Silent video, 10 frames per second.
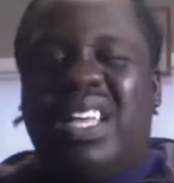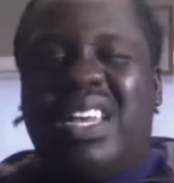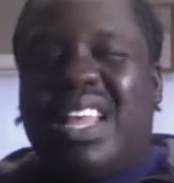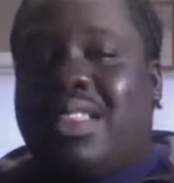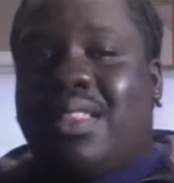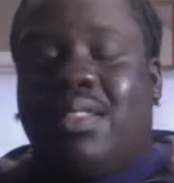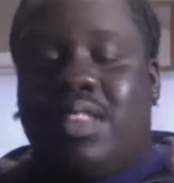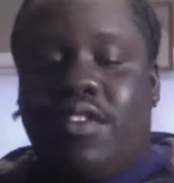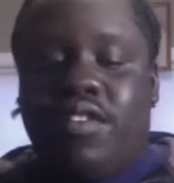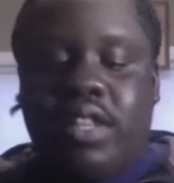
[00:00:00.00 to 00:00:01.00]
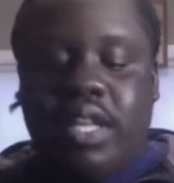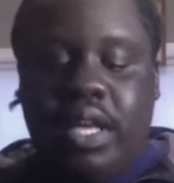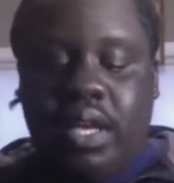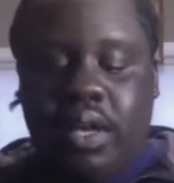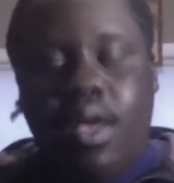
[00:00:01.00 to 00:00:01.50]

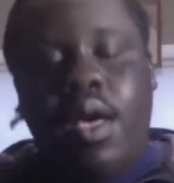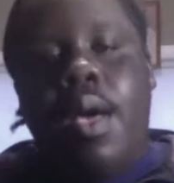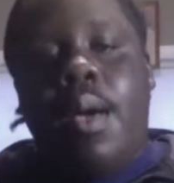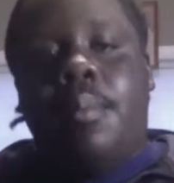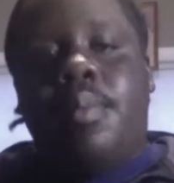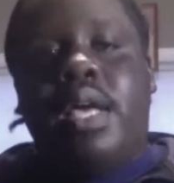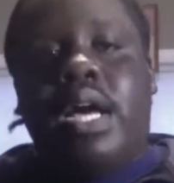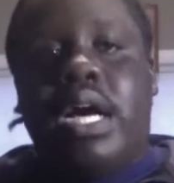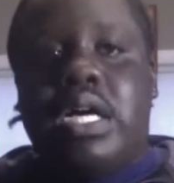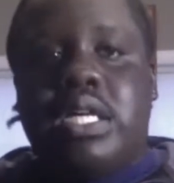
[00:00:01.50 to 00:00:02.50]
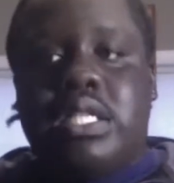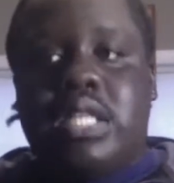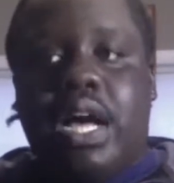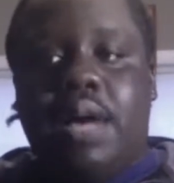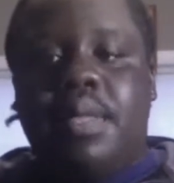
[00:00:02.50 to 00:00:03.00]
necessarily because
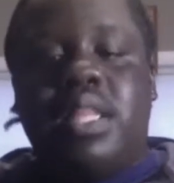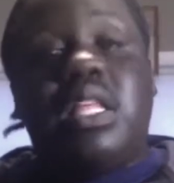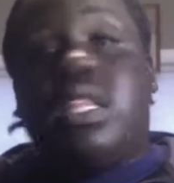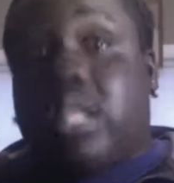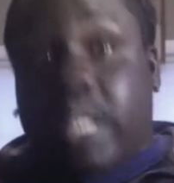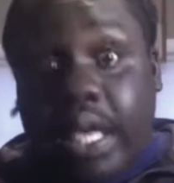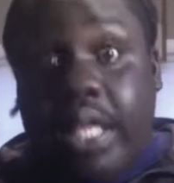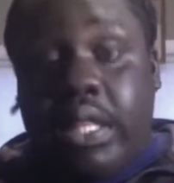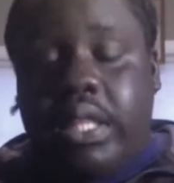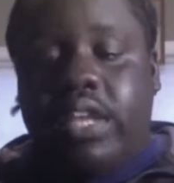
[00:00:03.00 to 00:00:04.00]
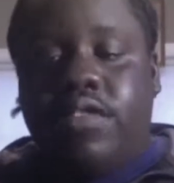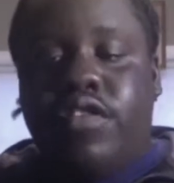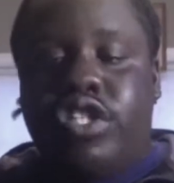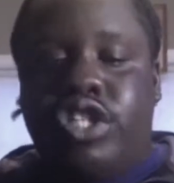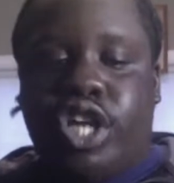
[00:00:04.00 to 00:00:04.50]
it's a kids'
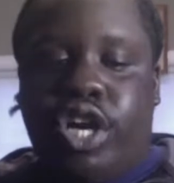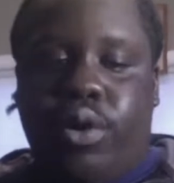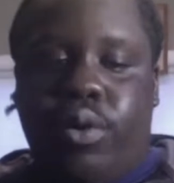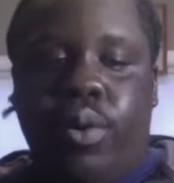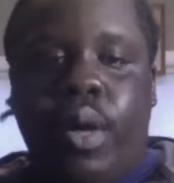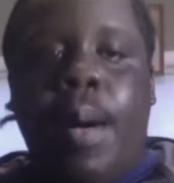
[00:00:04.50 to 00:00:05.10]
TV show.